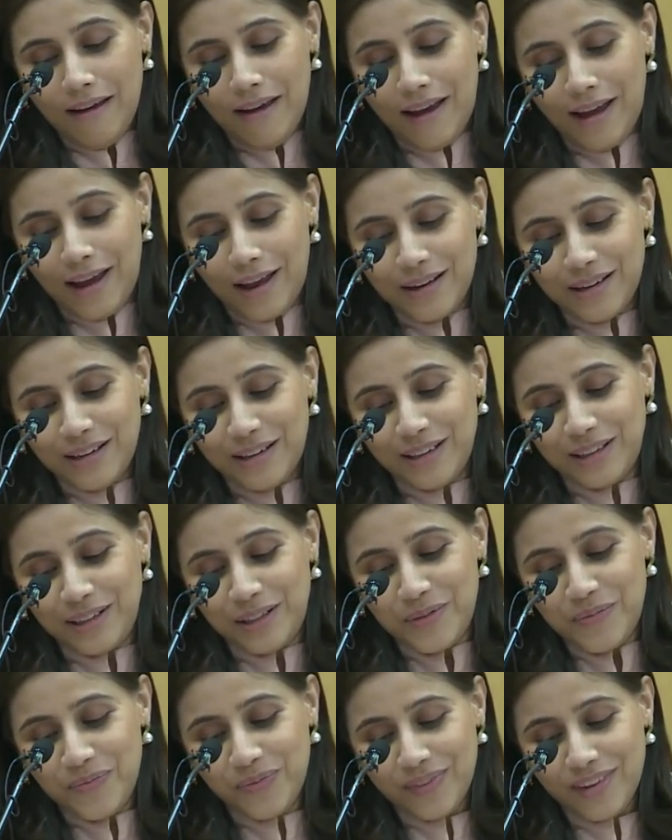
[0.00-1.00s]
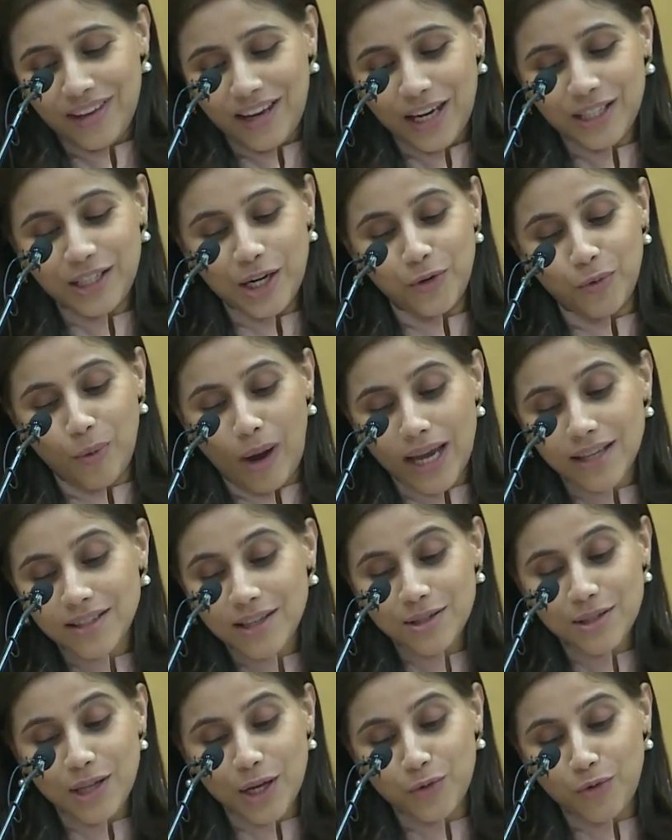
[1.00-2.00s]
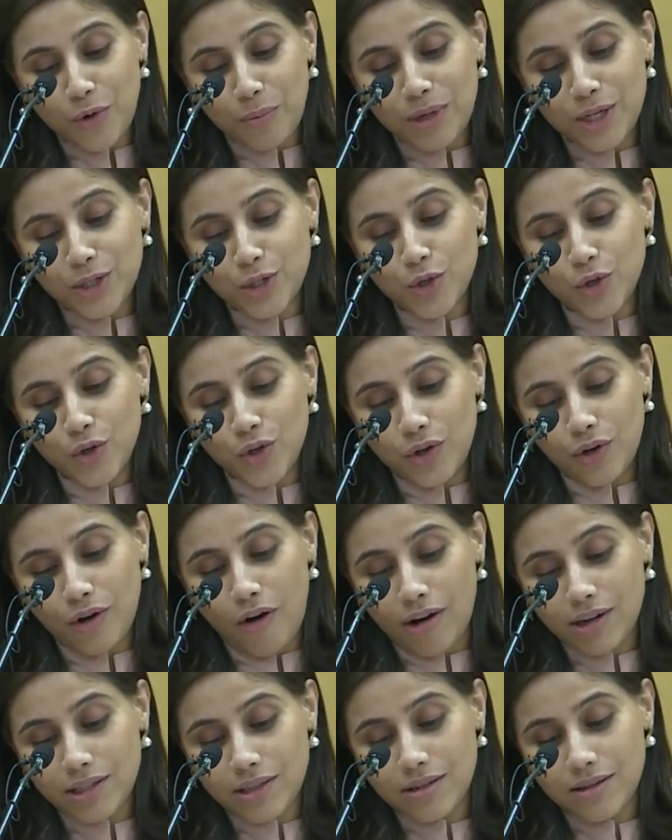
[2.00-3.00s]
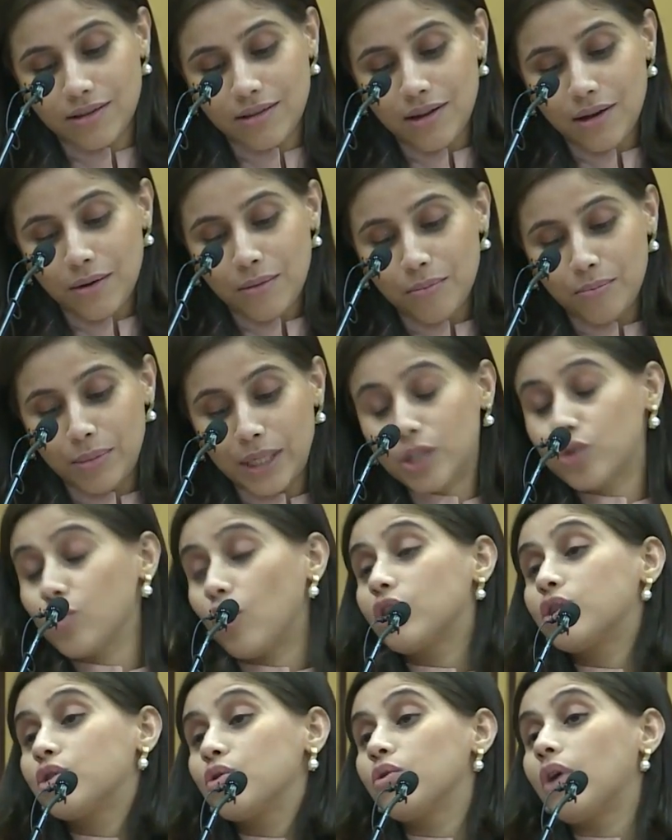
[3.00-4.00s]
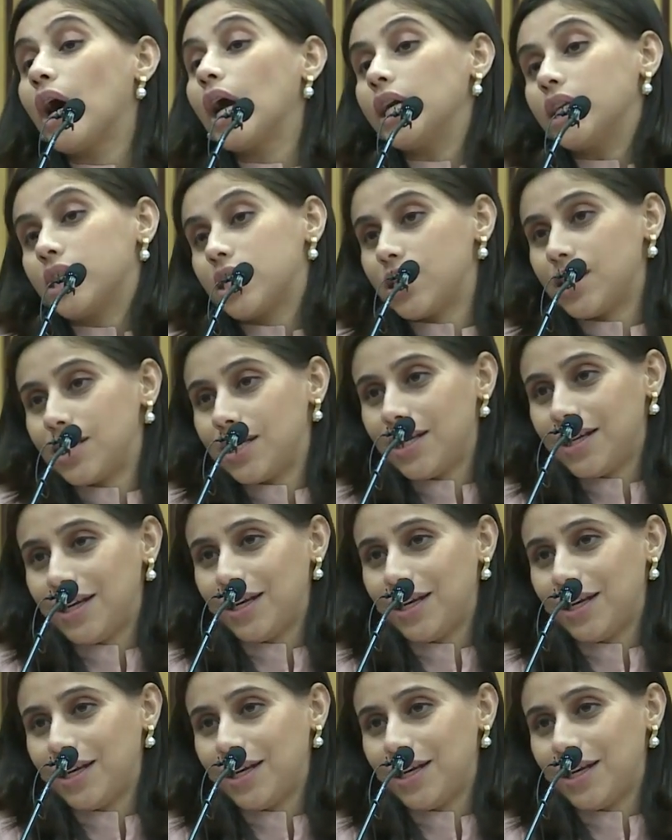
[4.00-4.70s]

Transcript: And it advises that women should not be taught to write.